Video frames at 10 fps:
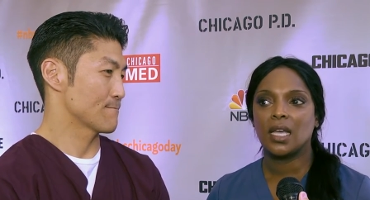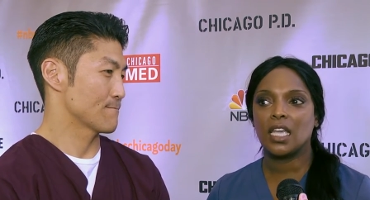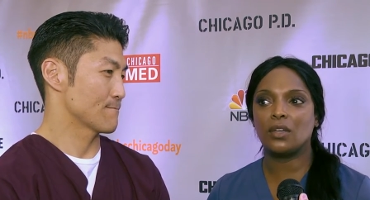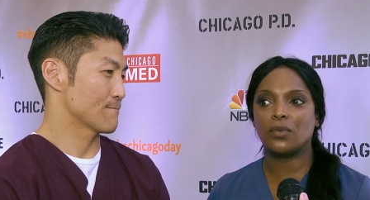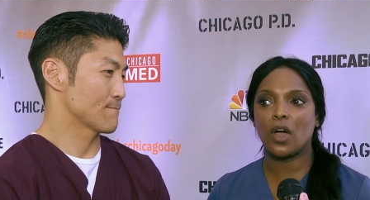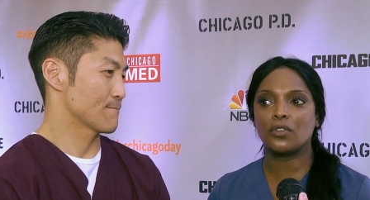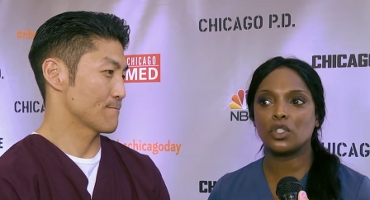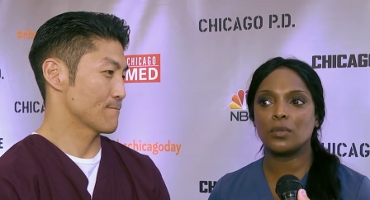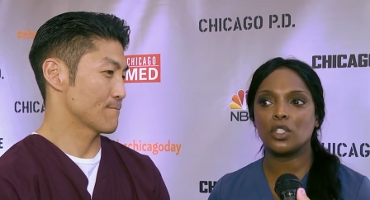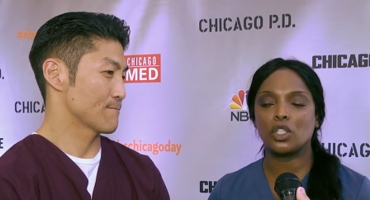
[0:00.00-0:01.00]
Speaker 1: involves so
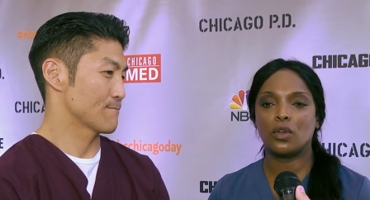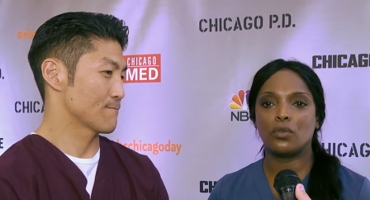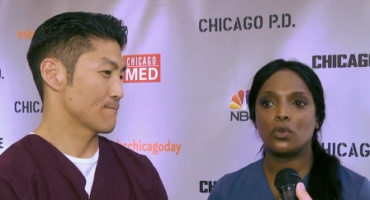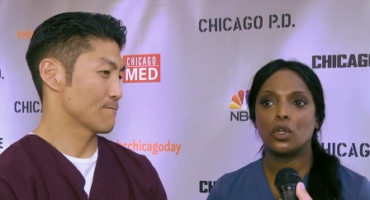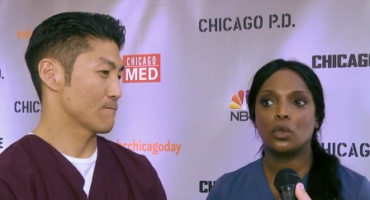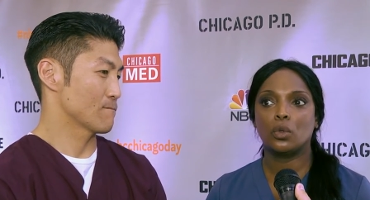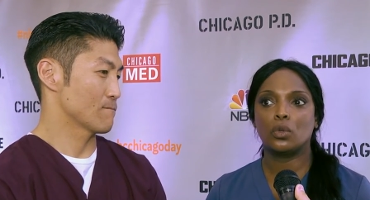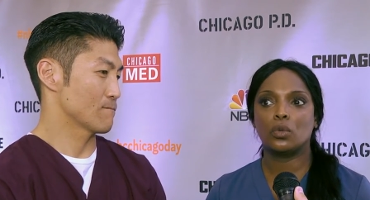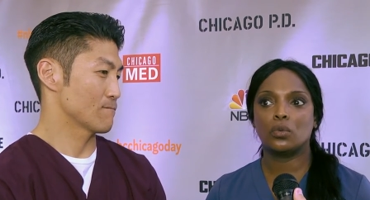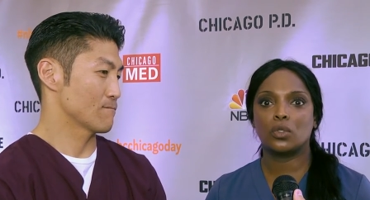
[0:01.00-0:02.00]
much of
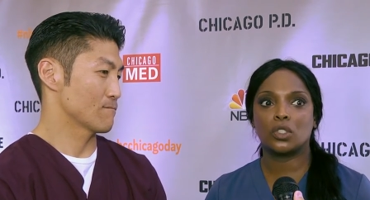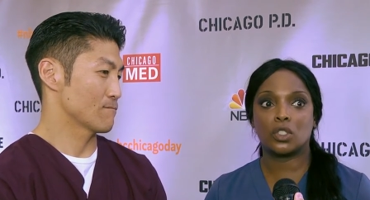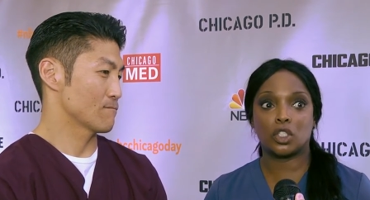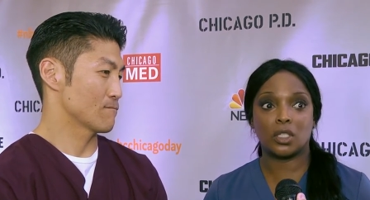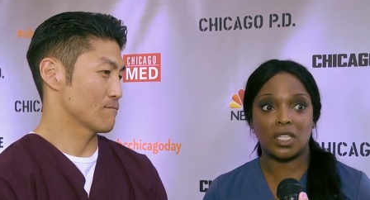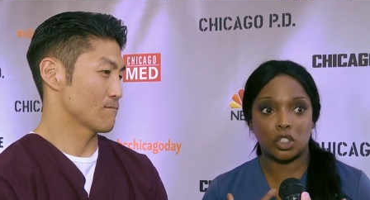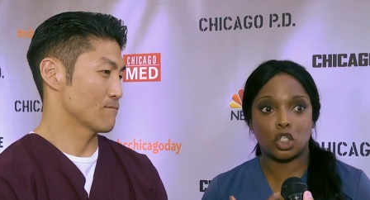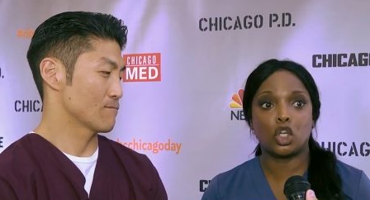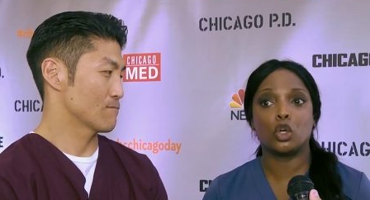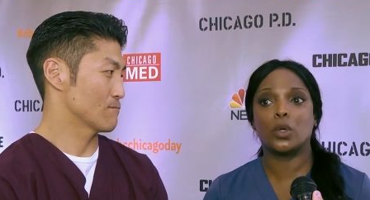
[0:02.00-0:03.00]
this
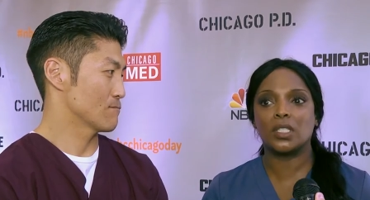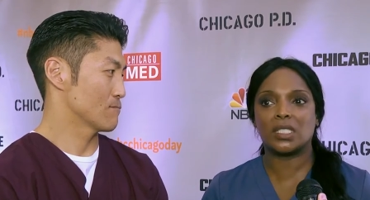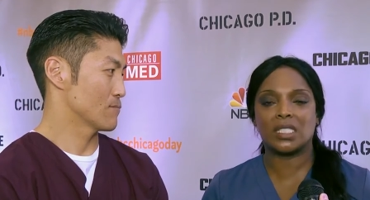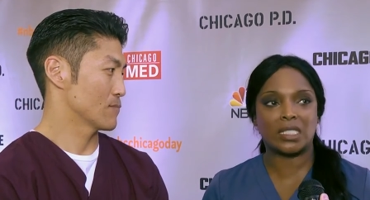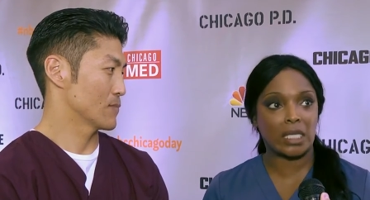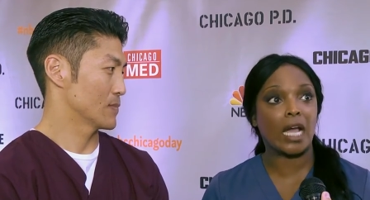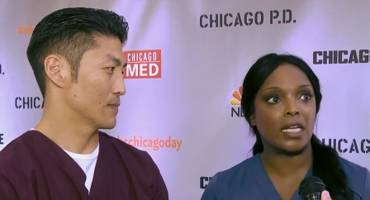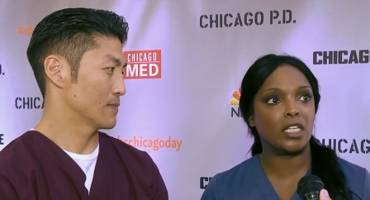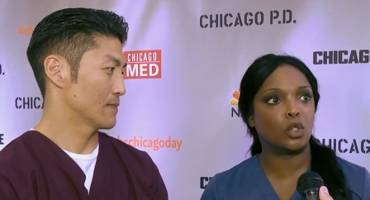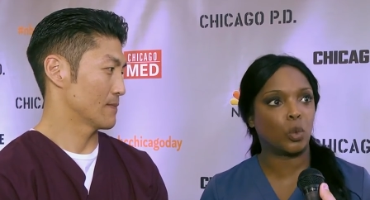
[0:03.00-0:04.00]
current society's